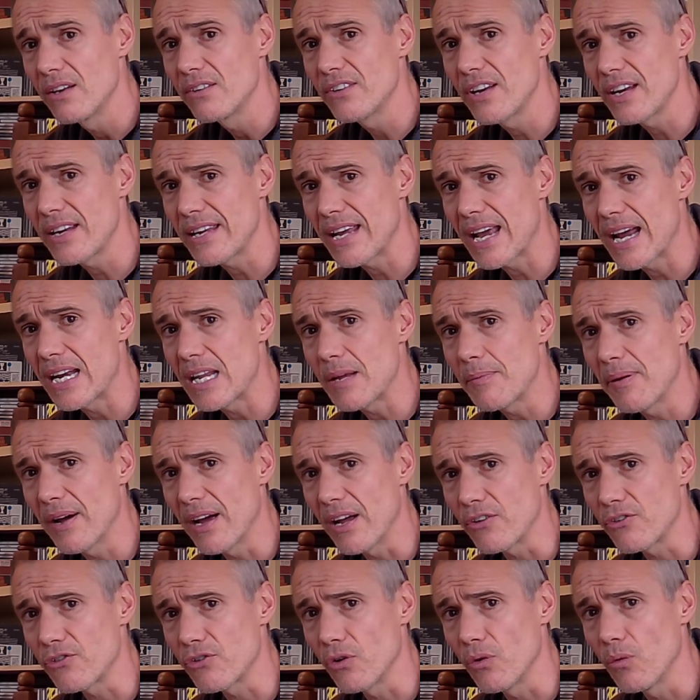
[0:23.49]
didn't get any
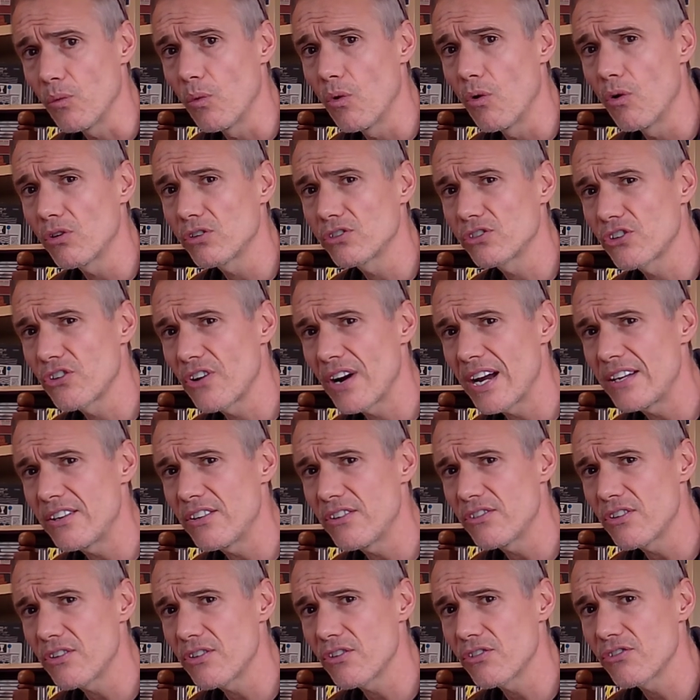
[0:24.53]
petrol, walked straight
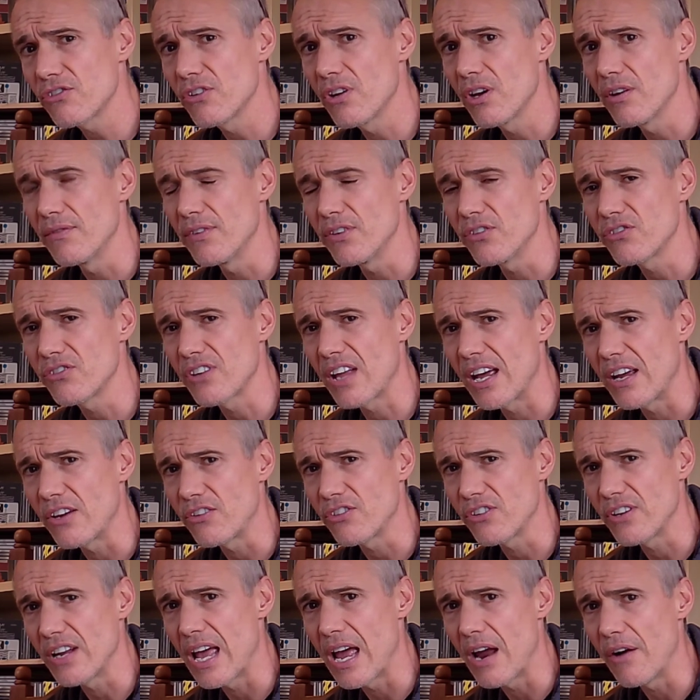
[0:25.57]
into the service
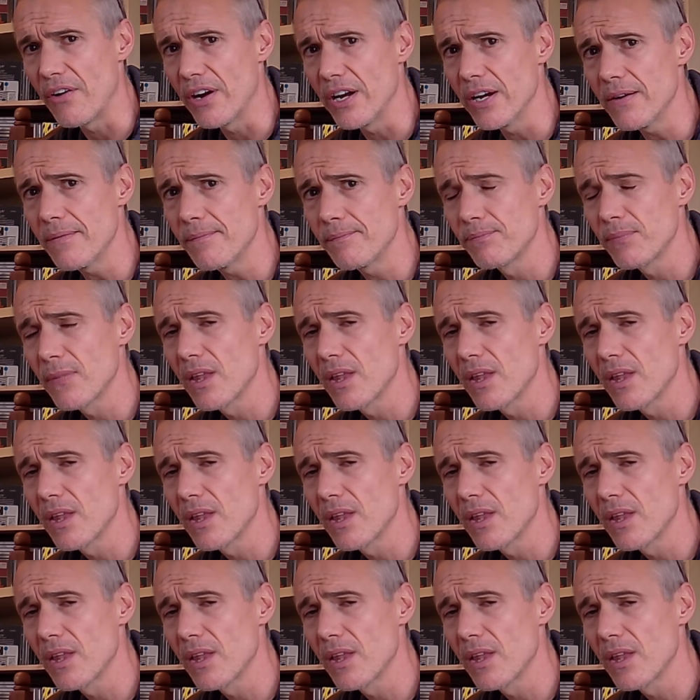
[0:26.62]
station area,